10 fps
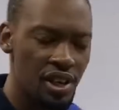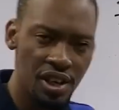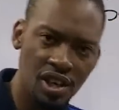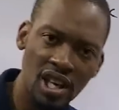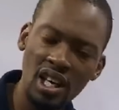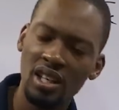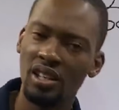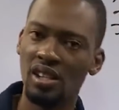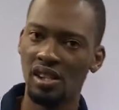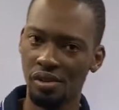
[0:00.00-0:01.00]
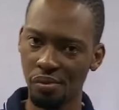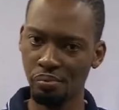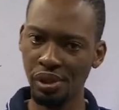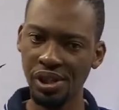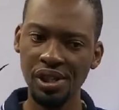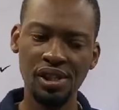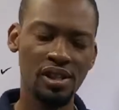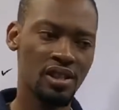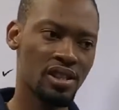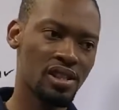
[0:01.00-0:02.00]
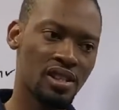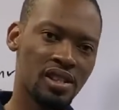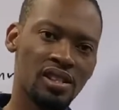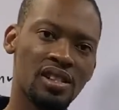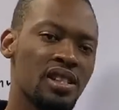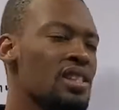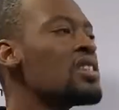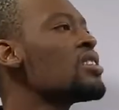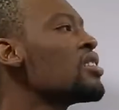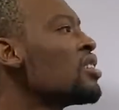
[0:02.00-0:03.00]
A, B, C,